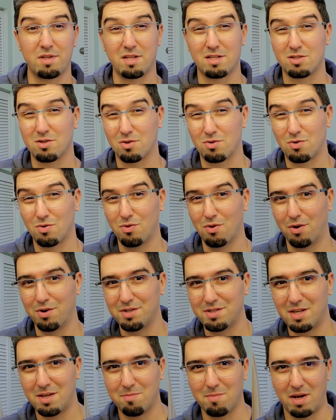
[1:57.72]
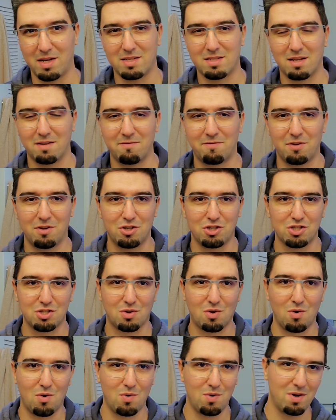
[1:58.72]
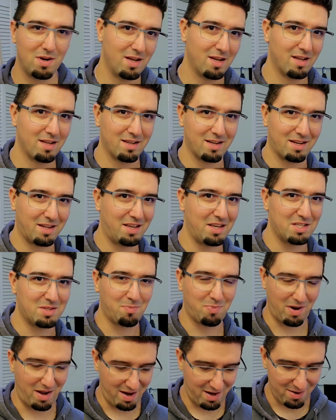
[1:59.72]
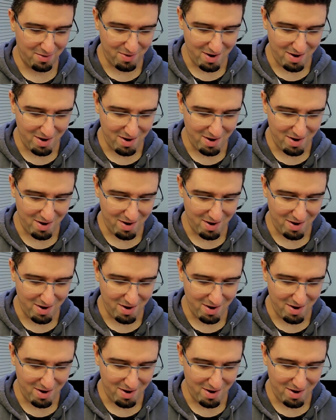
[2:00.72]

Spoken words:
that it's not too noisy. My son finished school and he's playing